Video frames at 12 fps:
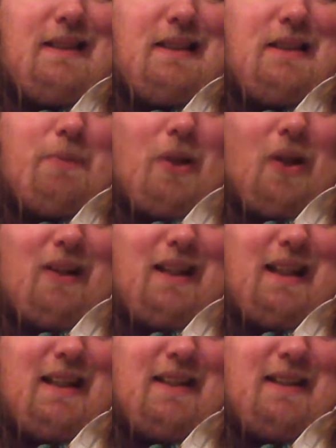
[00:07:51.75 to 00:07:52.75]
Partly
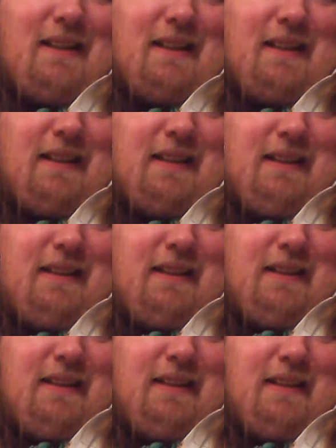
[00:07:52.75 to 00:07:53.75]
hidden,
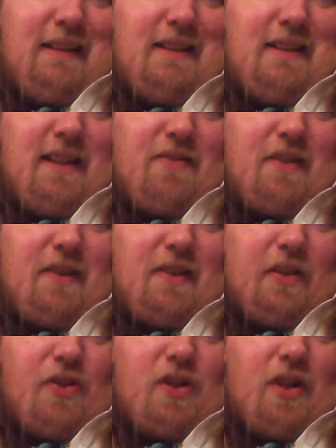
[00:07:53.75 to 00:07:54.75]
his left
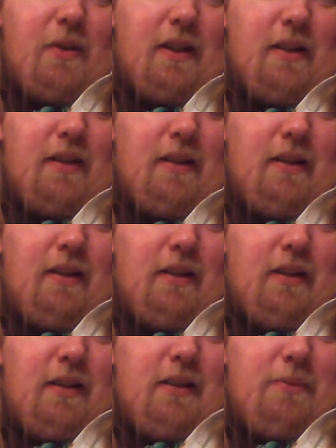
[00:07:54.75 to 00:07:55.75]
eye showing,
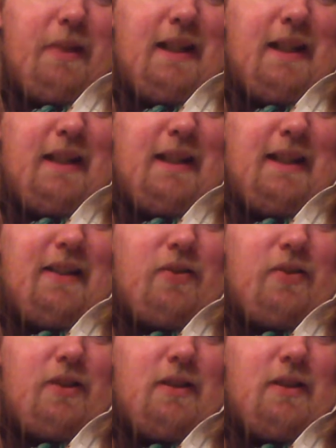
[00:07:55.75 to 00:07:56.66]
peeking out.